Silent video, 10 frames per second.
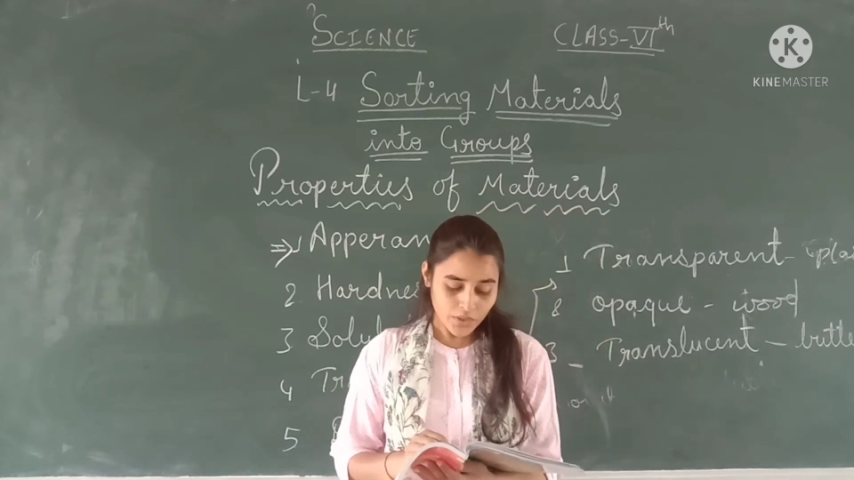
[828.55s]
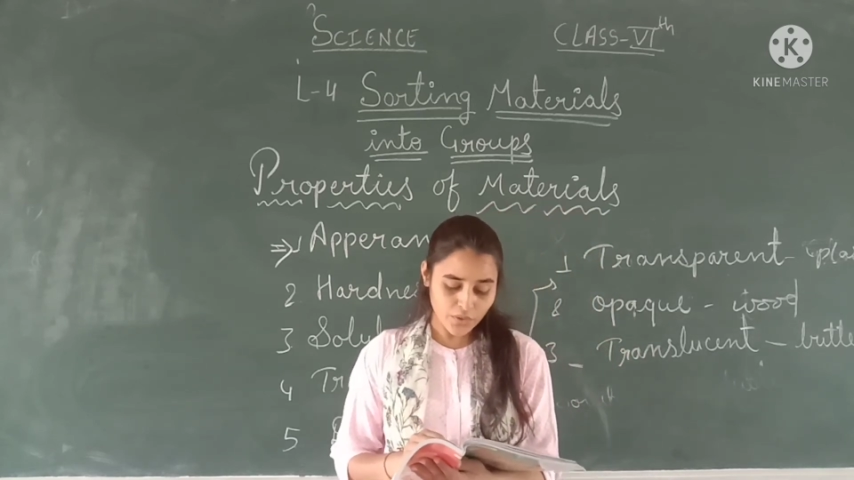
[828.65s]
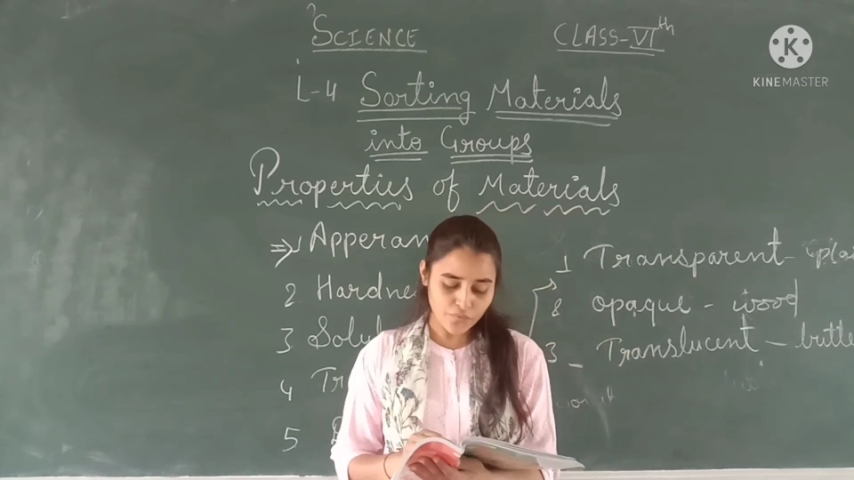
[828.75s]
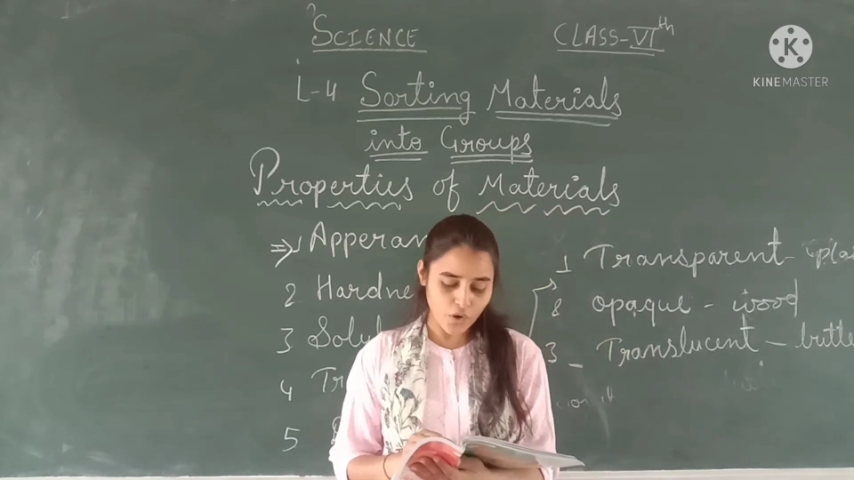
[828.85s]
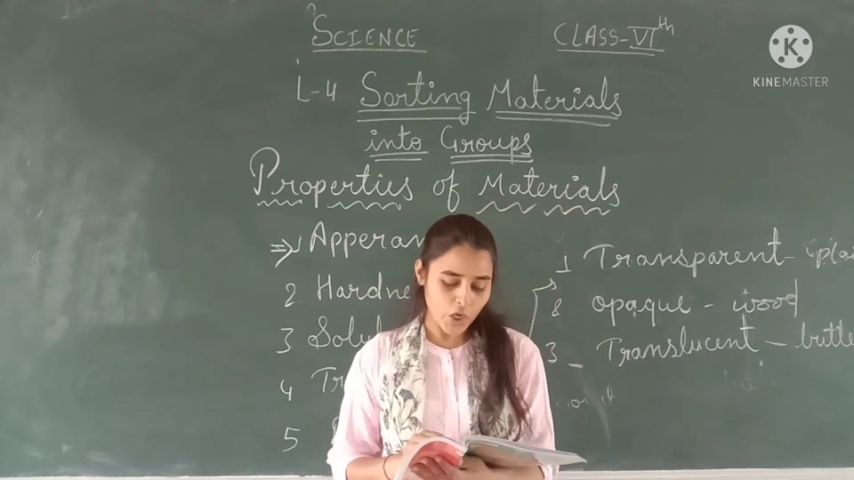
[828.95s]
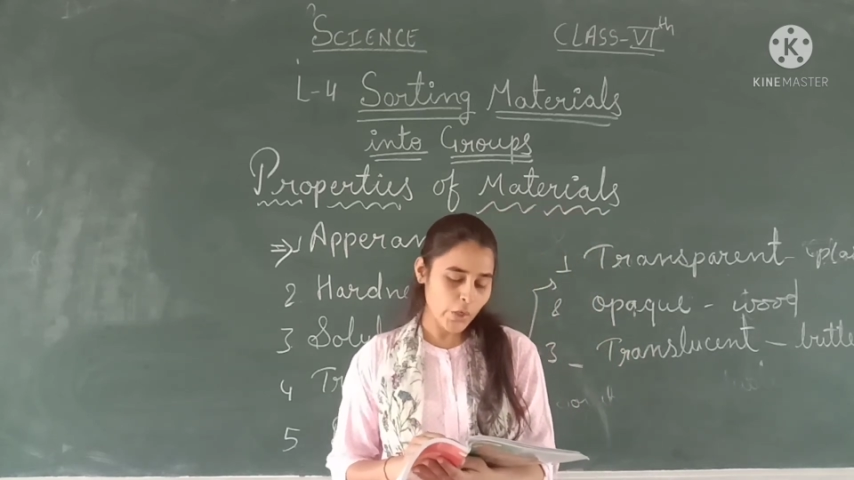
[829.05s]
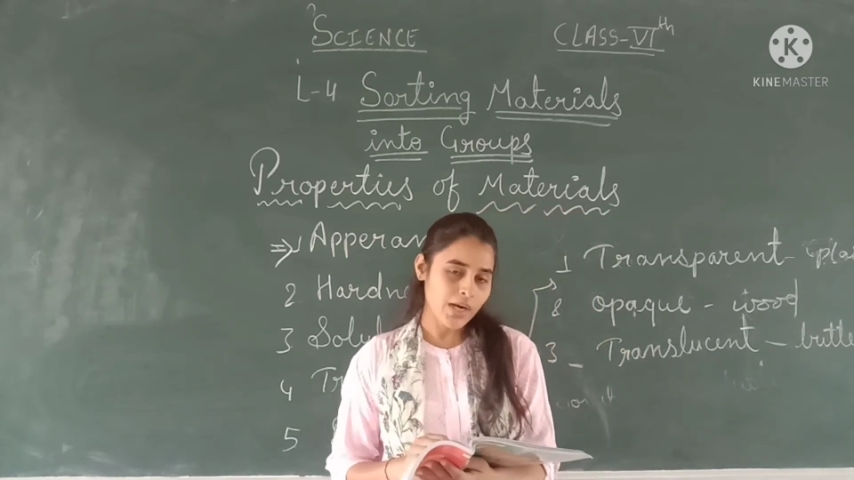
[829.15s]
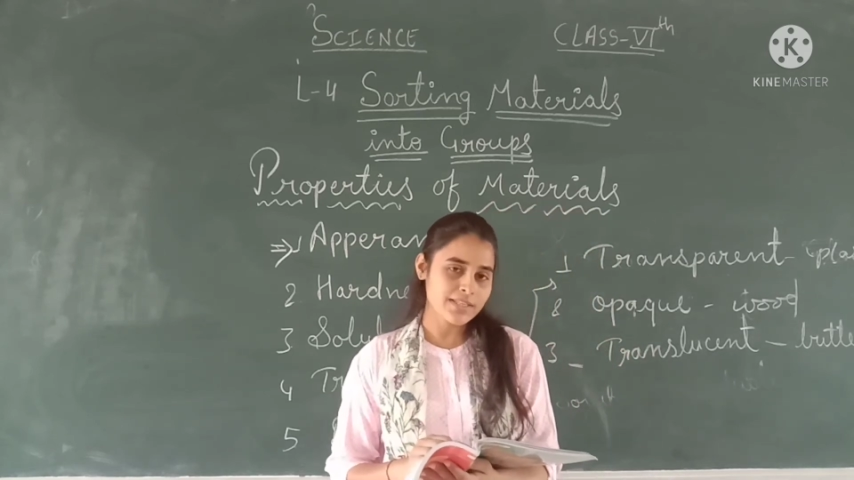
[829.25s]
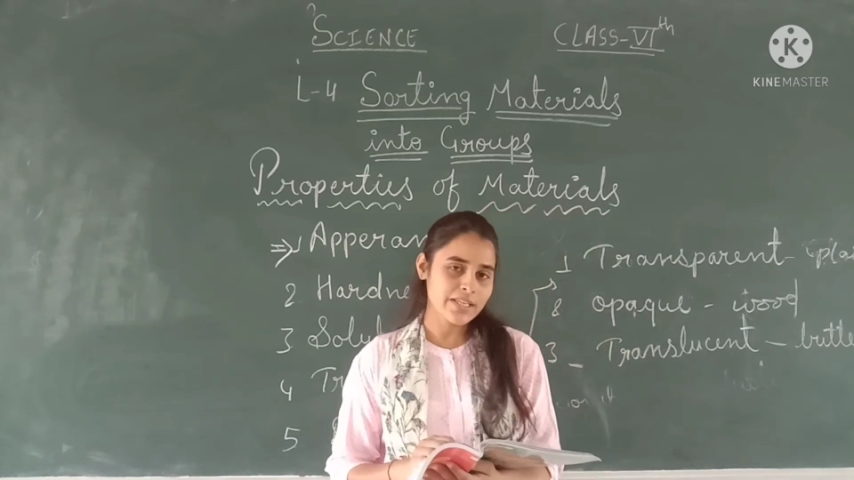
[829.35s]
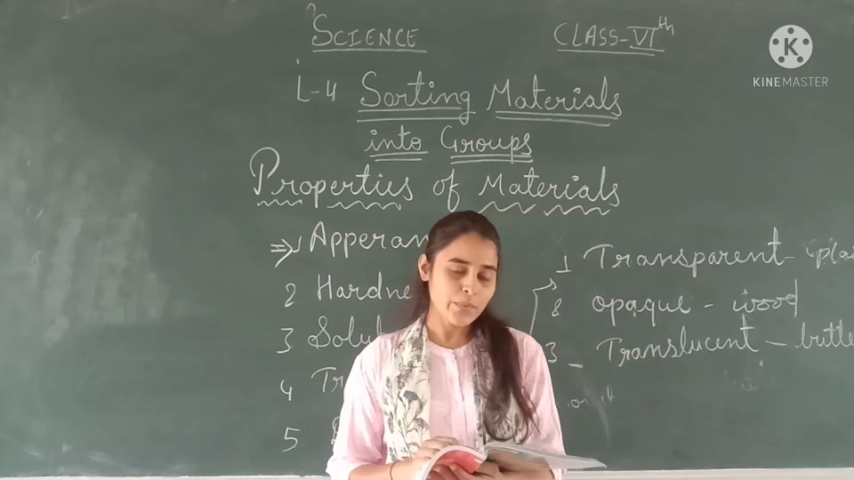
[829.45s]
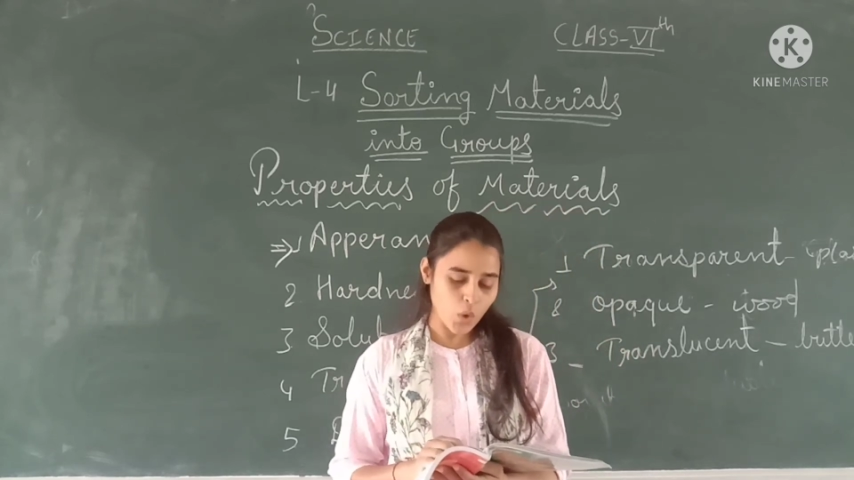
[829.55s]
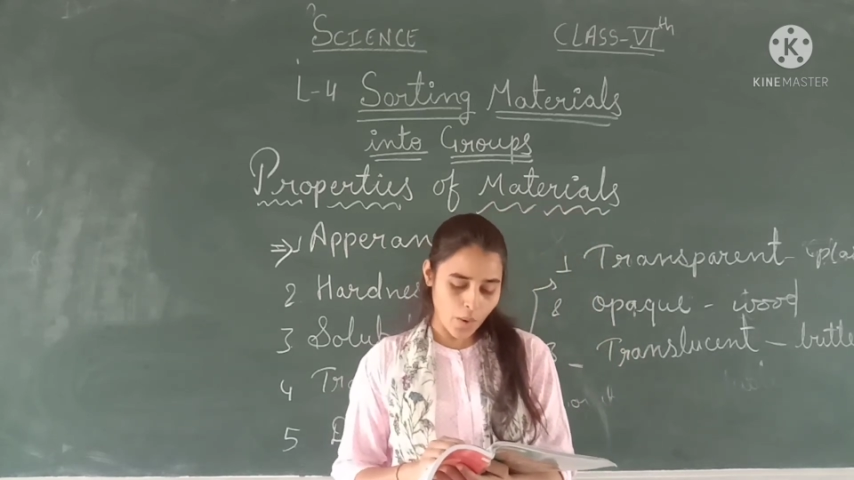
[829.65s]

The following are some